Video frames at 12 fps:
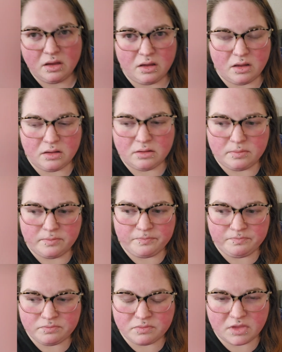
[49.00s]
And
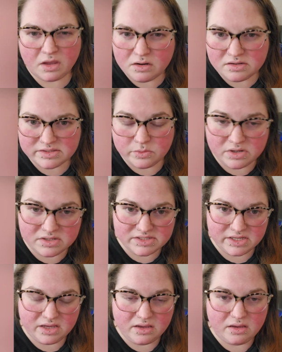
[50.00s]
I also want to
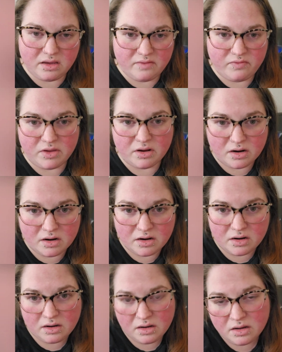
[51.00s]
see if
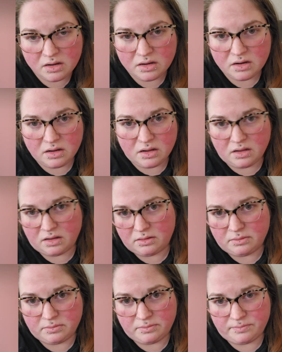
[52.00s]
they're
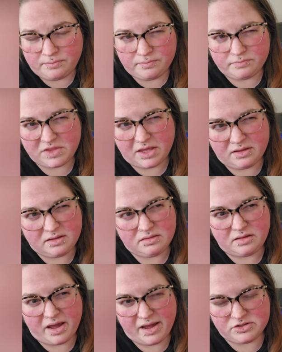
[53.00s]
like
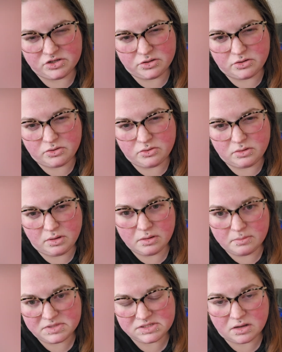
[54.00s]
the hydro
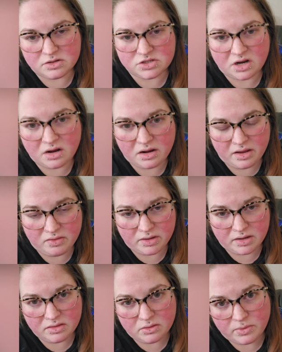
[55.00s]
massager and
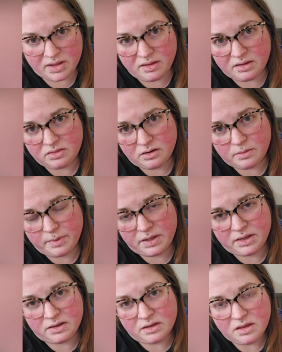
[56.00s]
like the red light
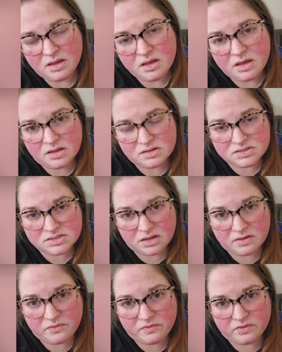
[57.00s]
therapy and
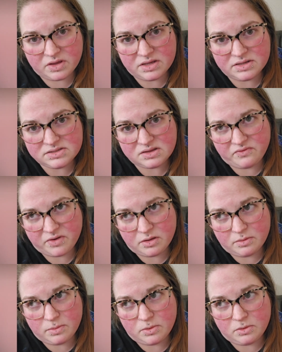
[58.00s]
stuff is
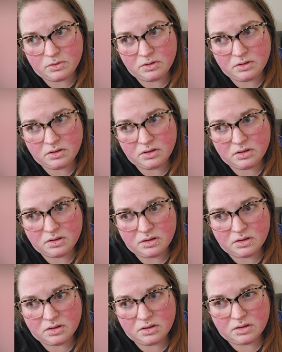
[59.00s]
available
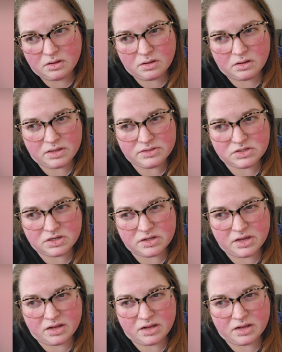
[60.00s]
like during